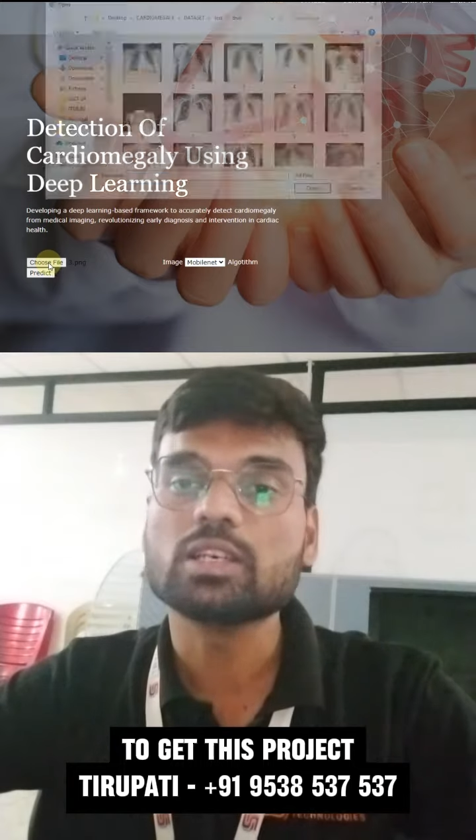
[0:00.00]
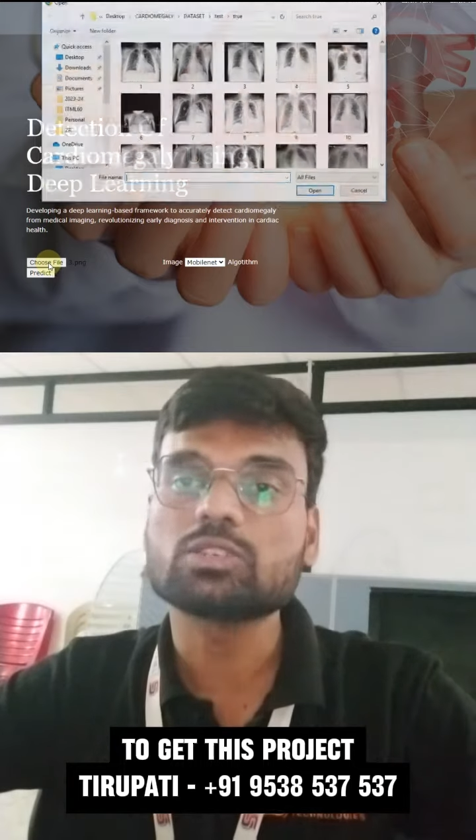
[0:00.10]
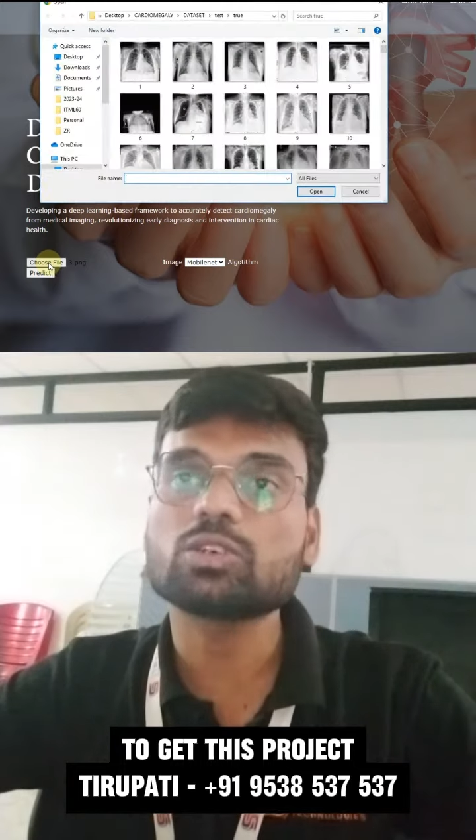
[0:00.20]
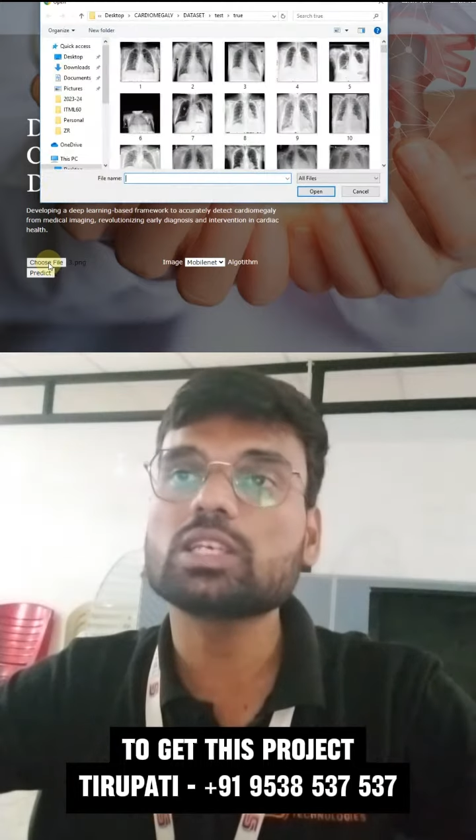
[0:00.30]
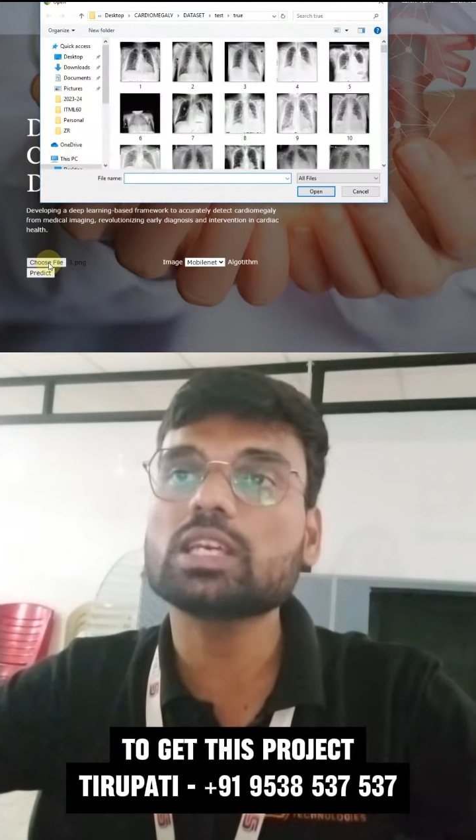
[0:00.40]

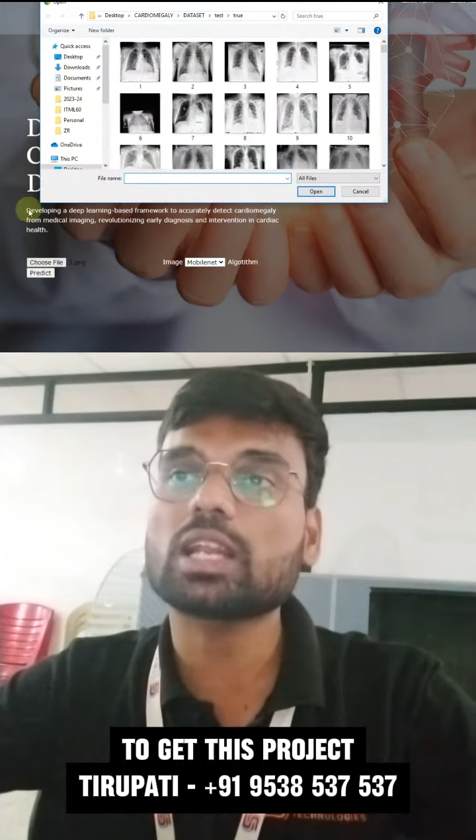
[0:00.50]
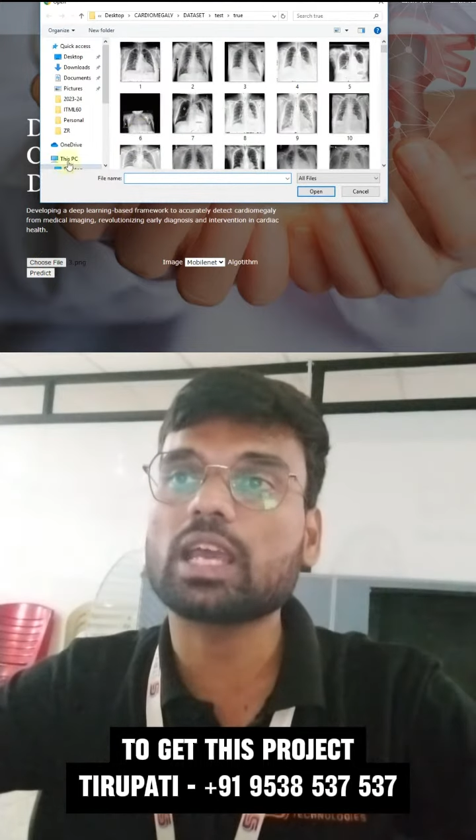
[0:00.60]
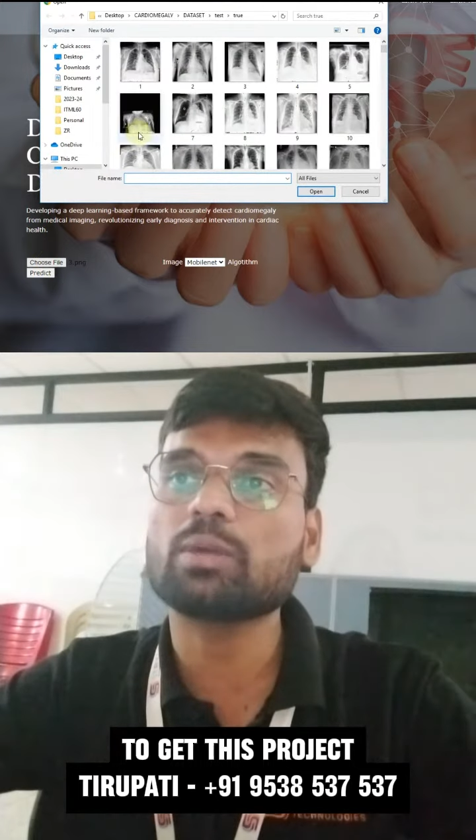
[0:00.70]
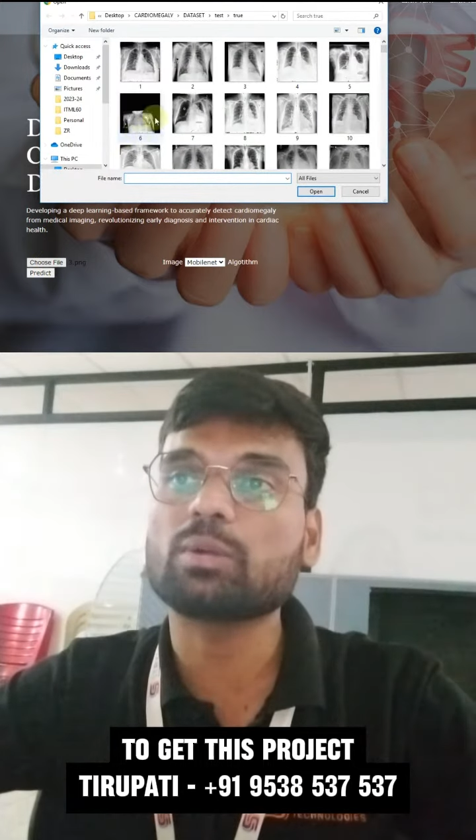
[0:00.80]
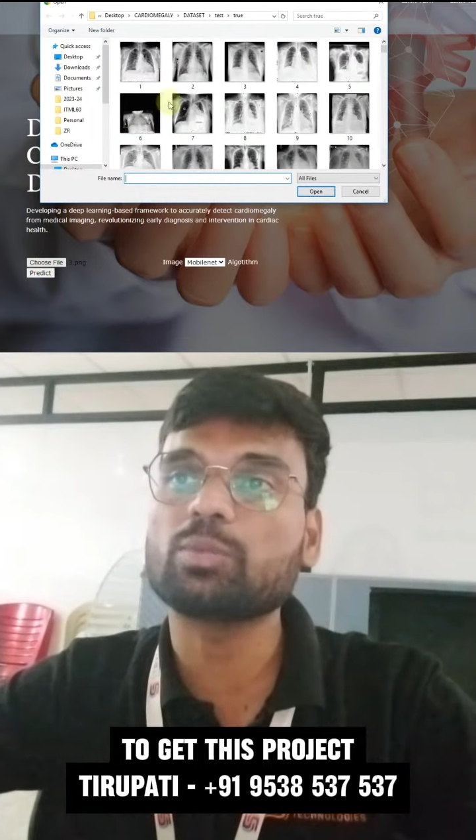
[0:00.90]
So here I
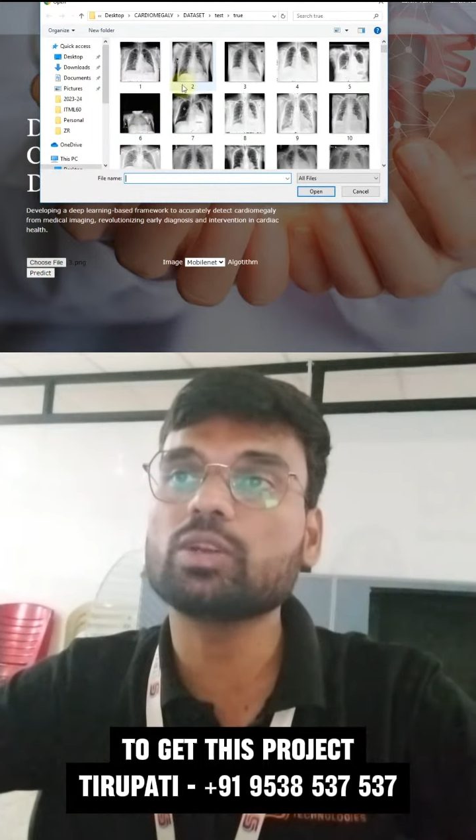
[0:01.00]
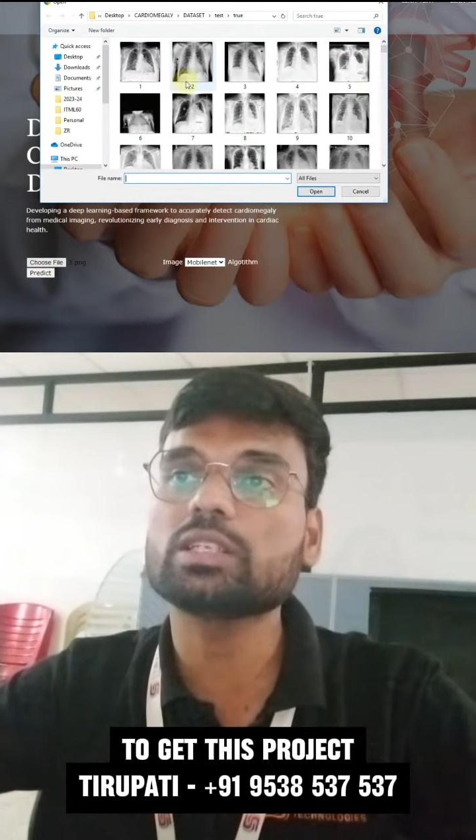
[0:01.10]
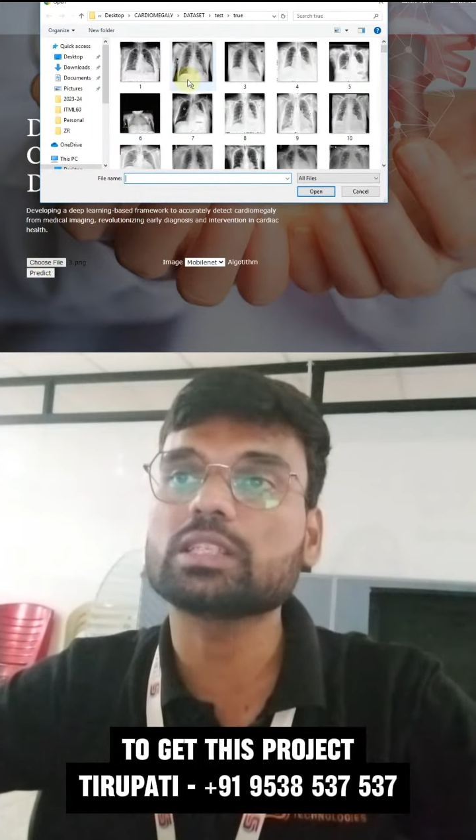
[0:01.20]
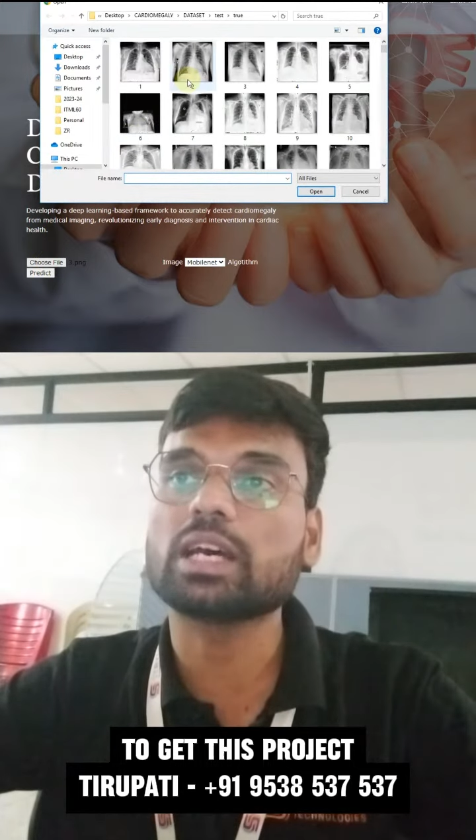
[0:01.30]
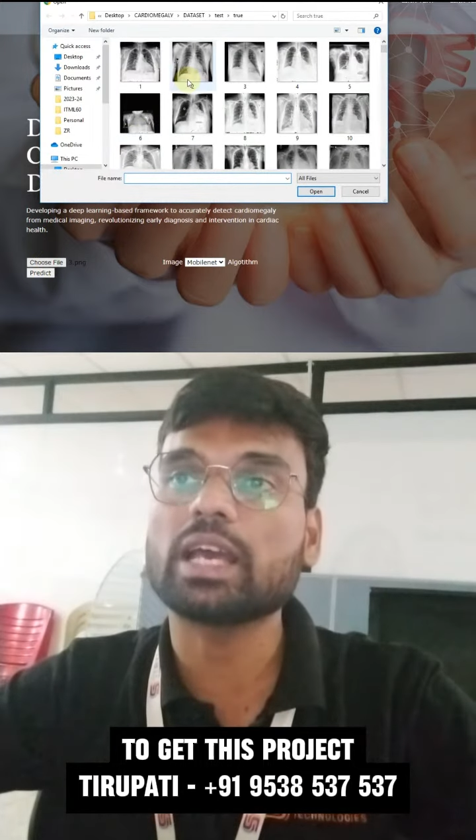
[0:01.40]
am
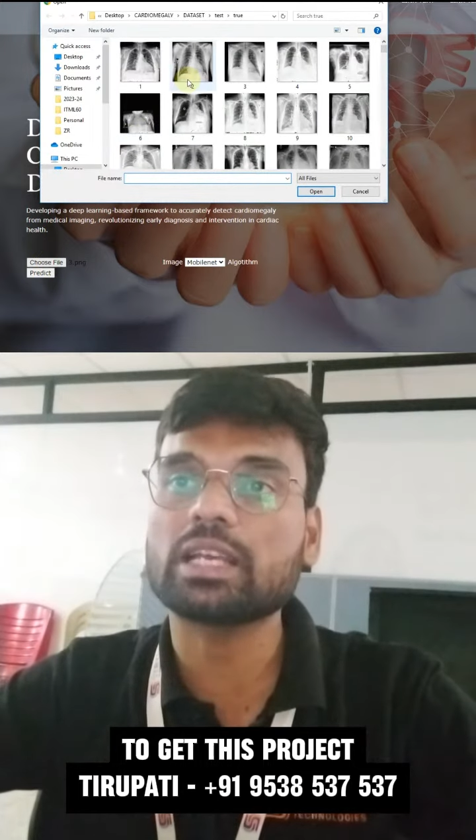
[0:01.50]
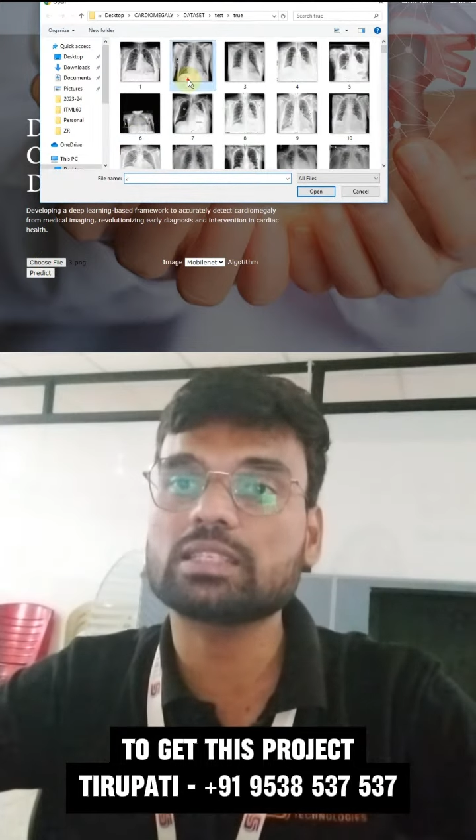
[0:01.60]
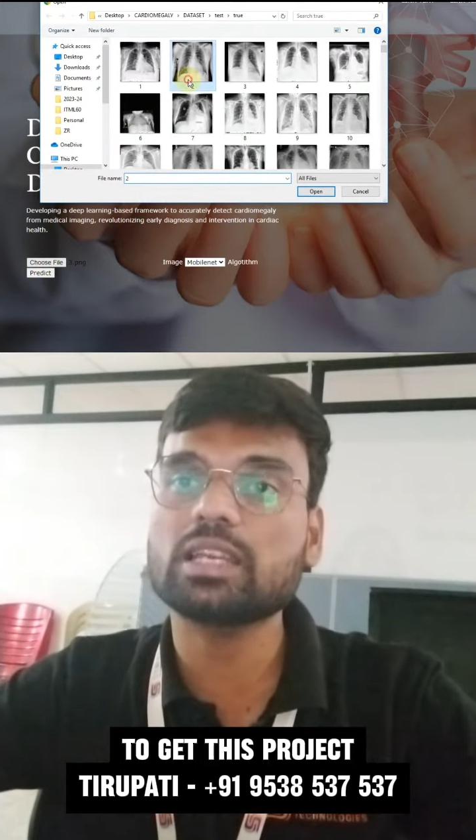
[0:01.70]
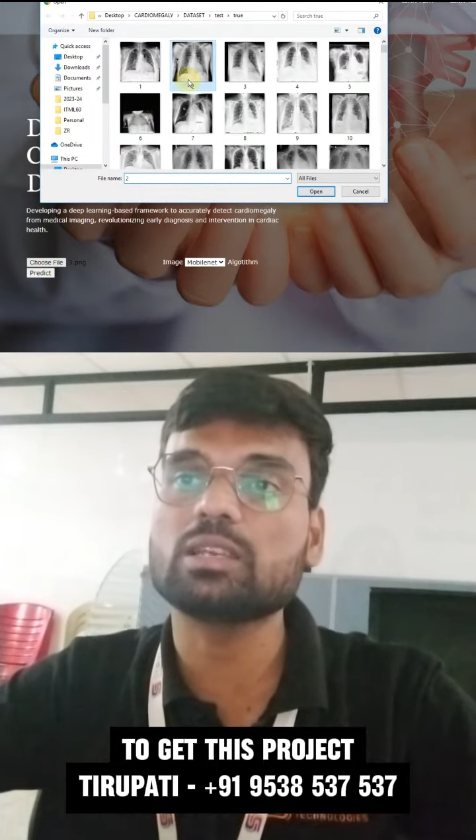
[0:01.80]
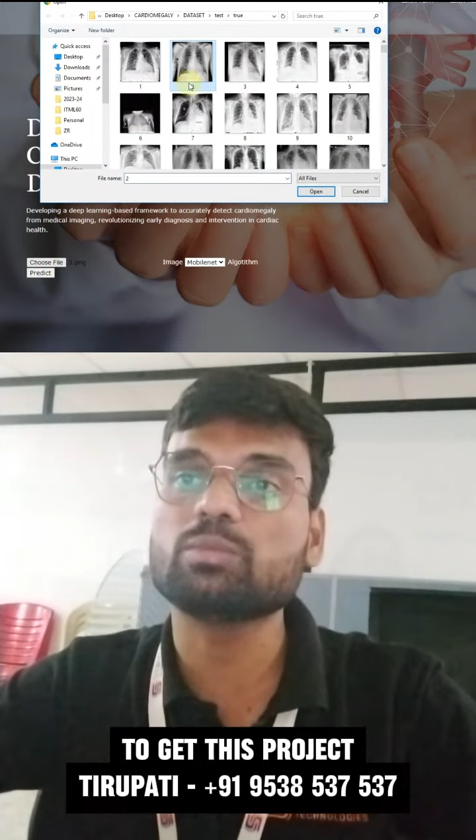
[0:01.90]
uploading the
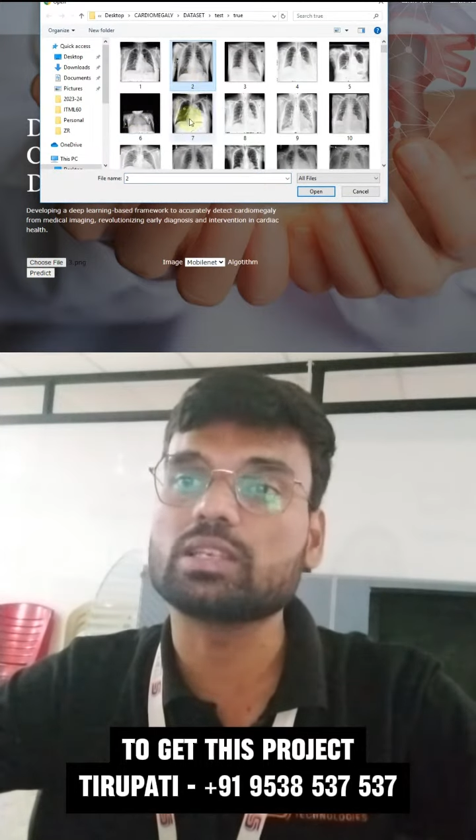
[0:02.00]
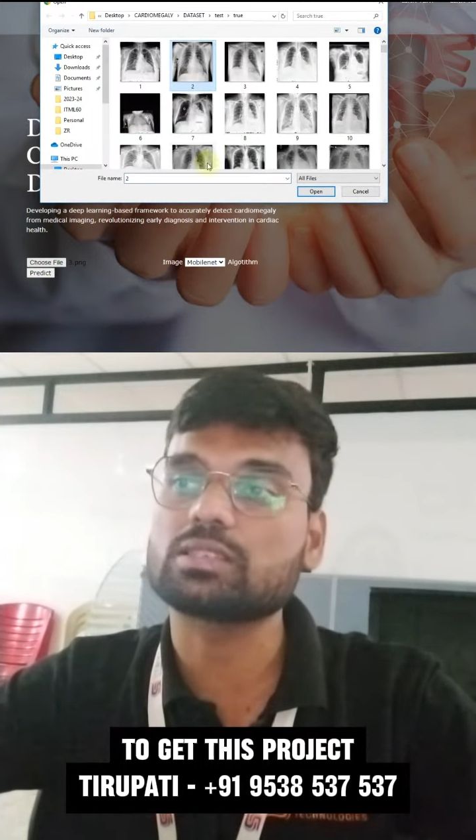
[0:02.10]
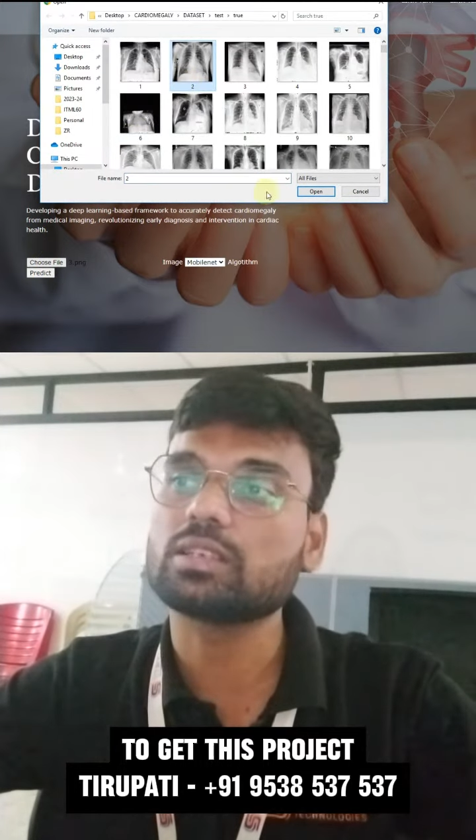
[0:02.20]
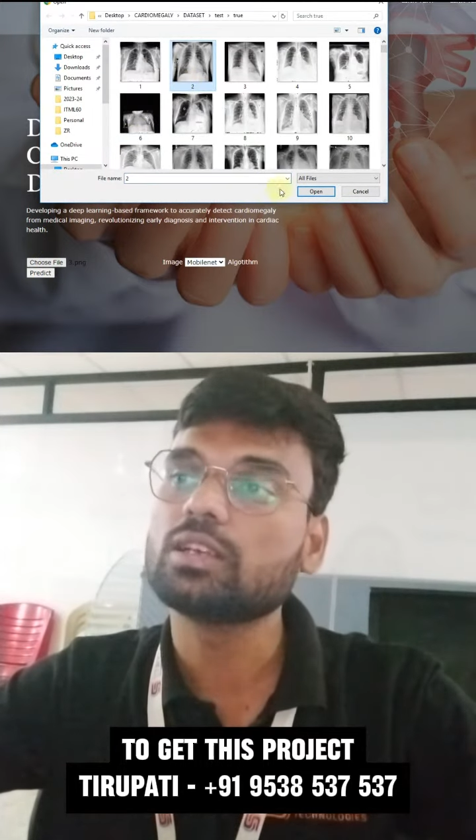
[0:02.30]
X-ray image.